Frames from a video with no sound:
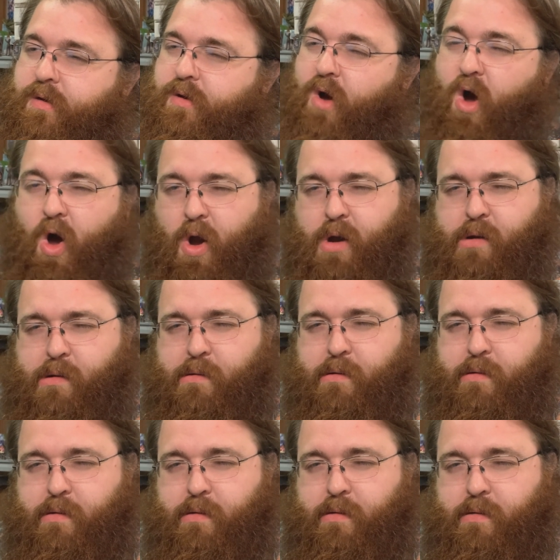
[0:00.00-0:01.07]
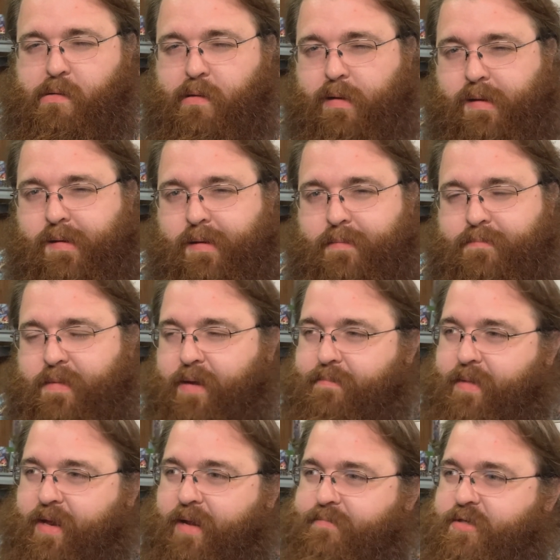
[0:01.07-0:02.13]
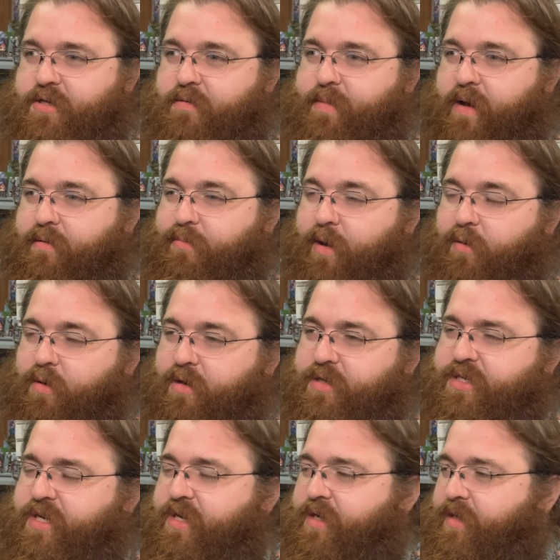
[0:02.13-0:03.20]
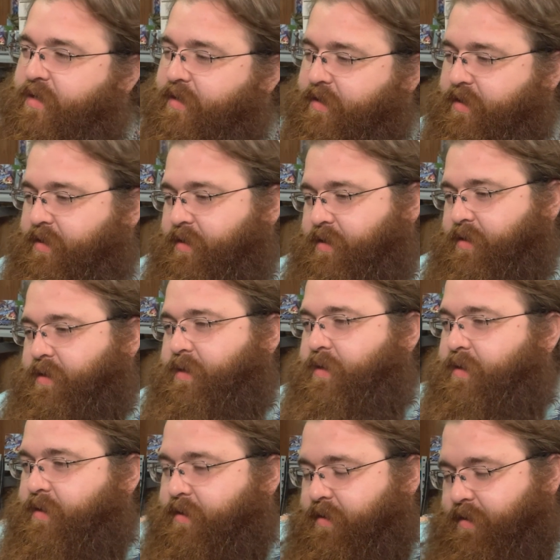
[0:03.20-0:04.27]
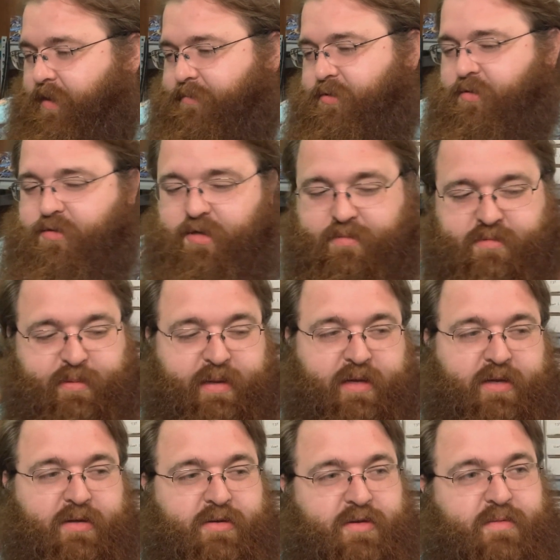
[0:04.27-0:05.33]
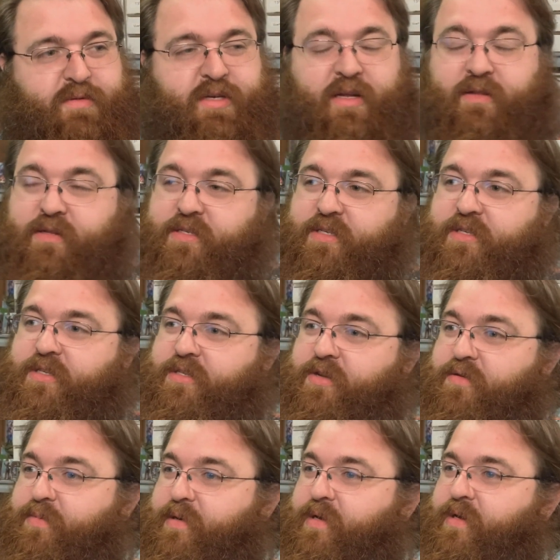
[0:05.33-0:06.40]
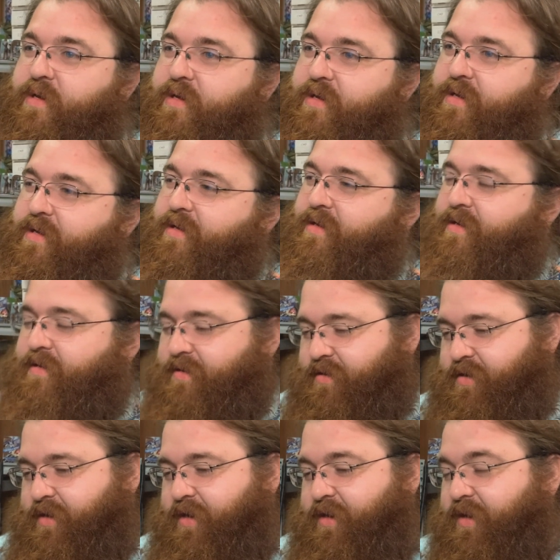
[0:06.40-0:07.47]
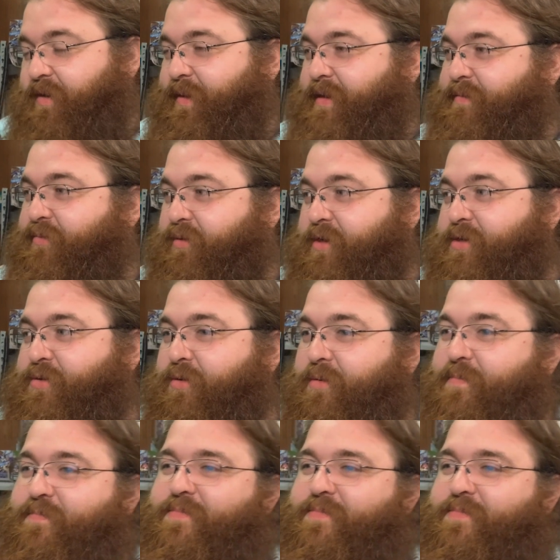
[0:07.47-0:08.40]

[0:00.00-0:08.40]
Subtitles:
are. Man, I'm so bad with my words. I'm too dumb to make a YouTube channel. This is stupid. I need to go back to preschool.